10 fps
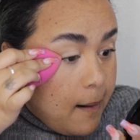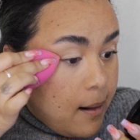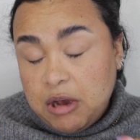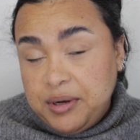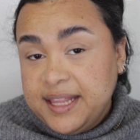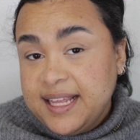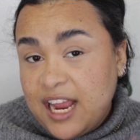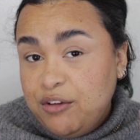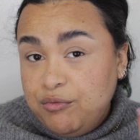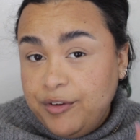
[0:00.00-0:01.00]
The only thing
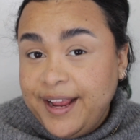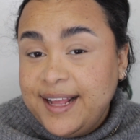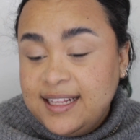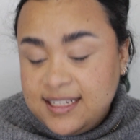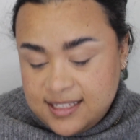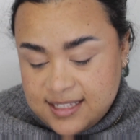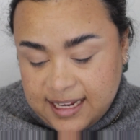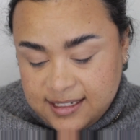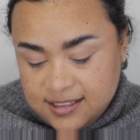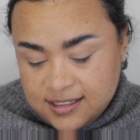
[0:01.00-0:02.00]
I really
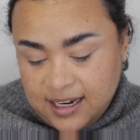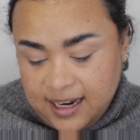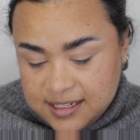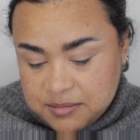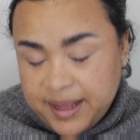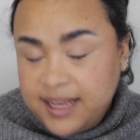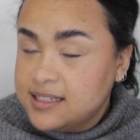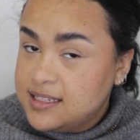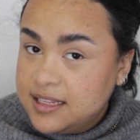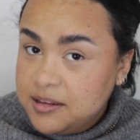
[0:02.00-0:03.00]
set is my
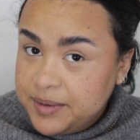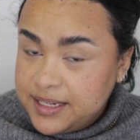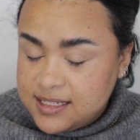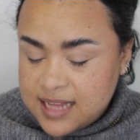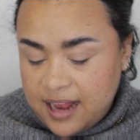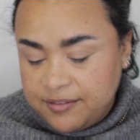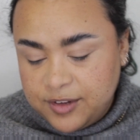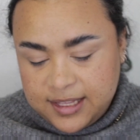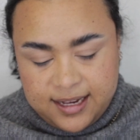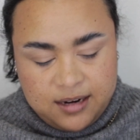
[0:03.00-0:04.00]
concealer bits, and
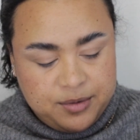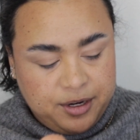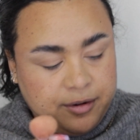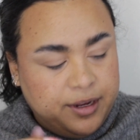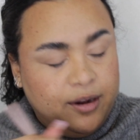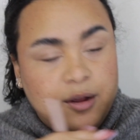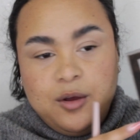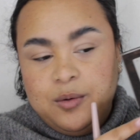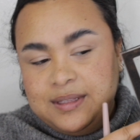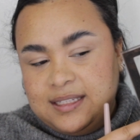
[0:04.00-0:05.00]
for that I'm going to go in
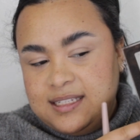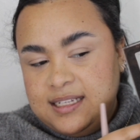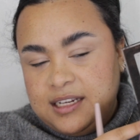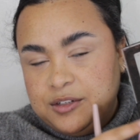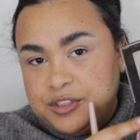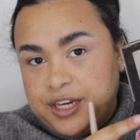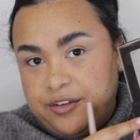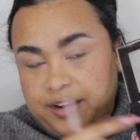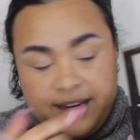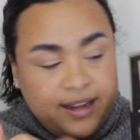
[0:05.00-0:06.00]
with this yellow
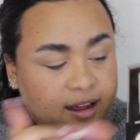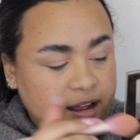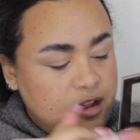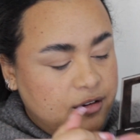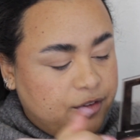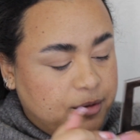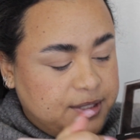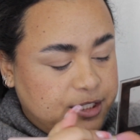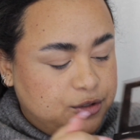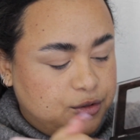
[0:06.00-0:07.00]
shade right here from
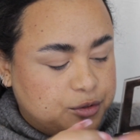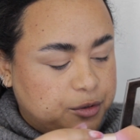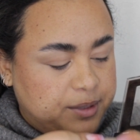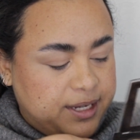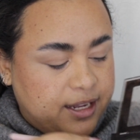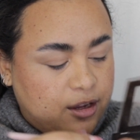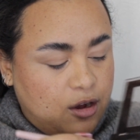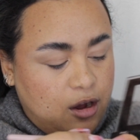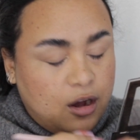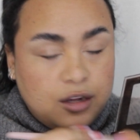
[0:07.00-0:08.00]
the Strobing and
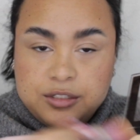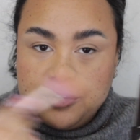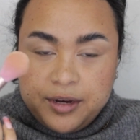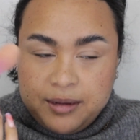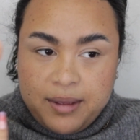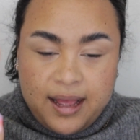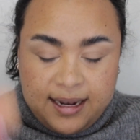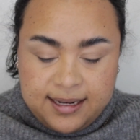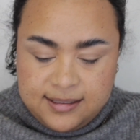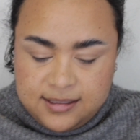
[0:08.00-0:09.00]
Contouring
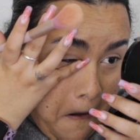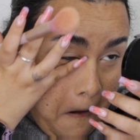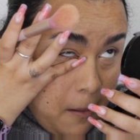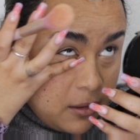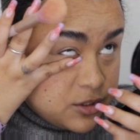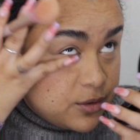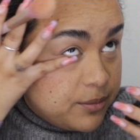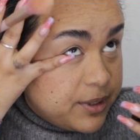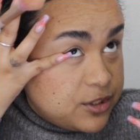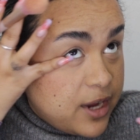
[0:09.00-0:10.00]
palette. Just
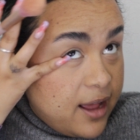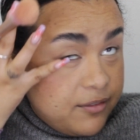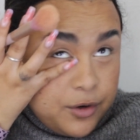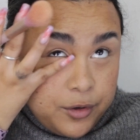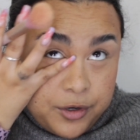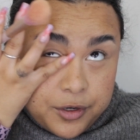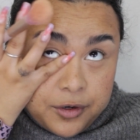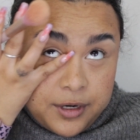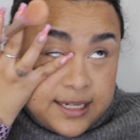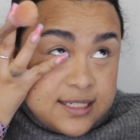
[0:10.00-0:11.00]
want to make sure I have no
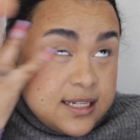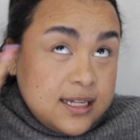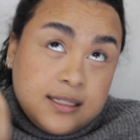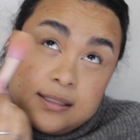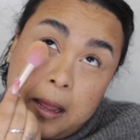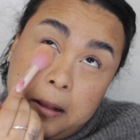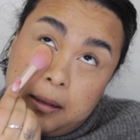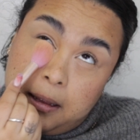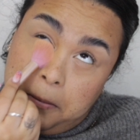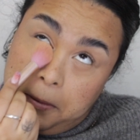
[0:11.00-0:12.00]
creases, and
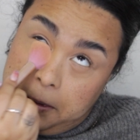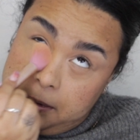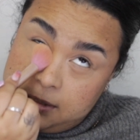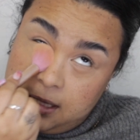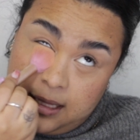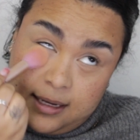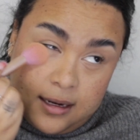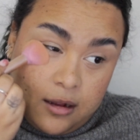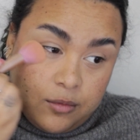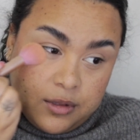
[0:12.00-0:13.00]
then we're going to set that
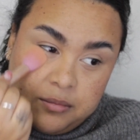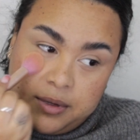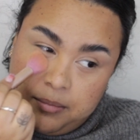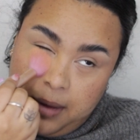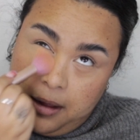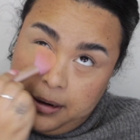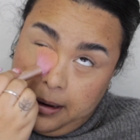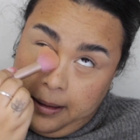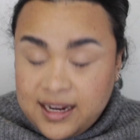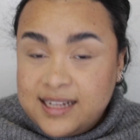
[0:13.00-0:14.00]
down with a bit of
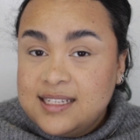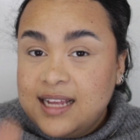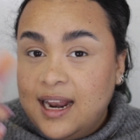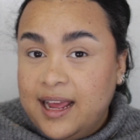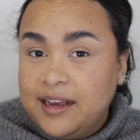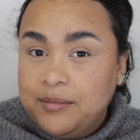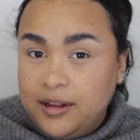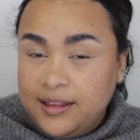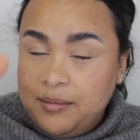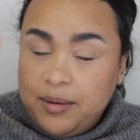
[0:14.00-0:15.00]
powder. The nice thing I like about that